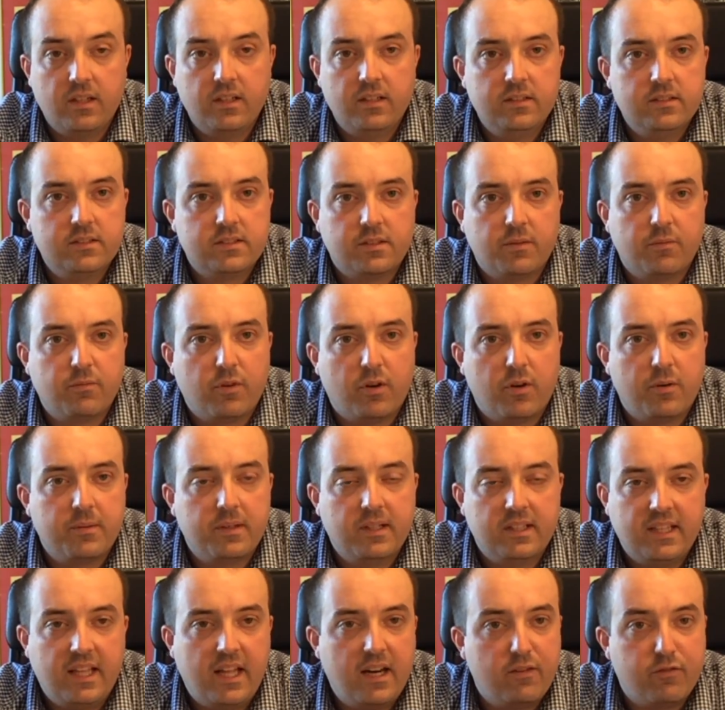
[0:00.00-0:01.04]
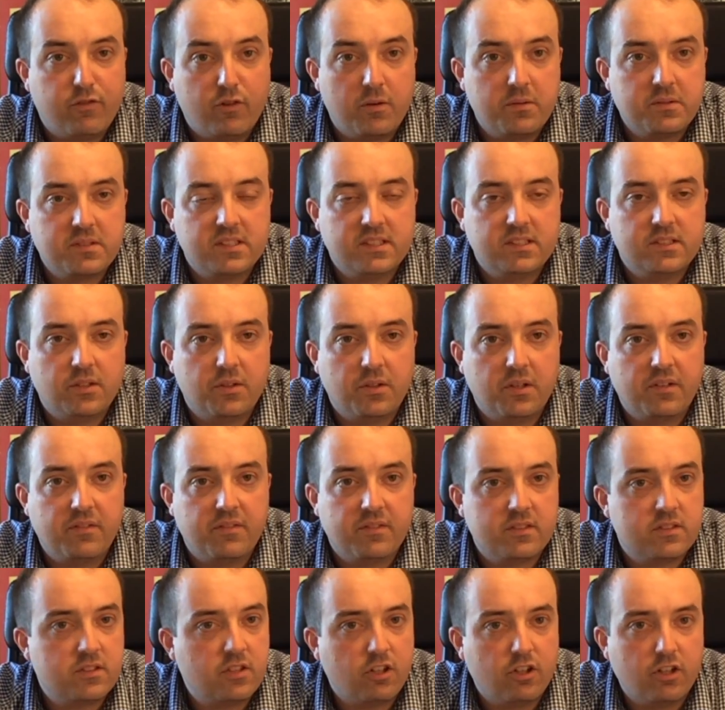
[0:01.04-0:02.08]
a lot of pharmacies don't
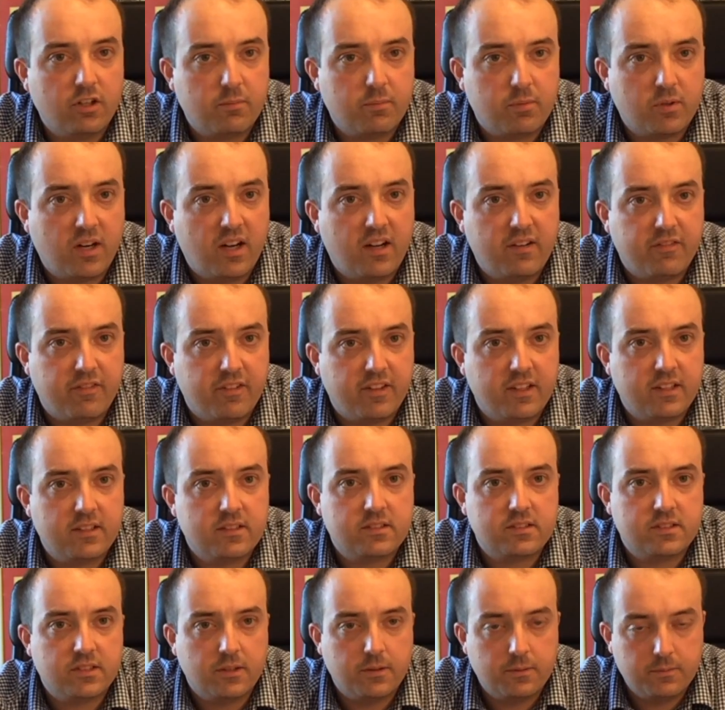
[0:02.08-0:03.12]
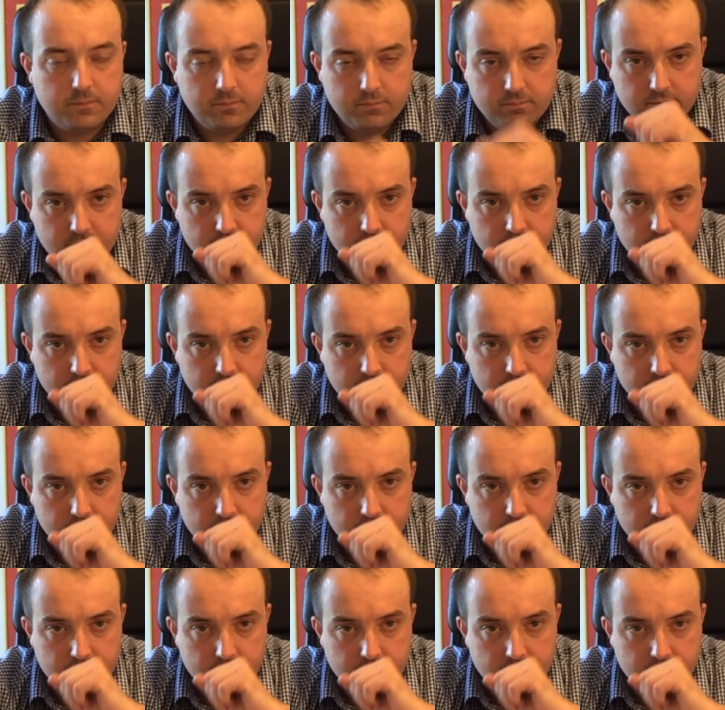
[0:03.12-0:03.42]
even turn a profit. So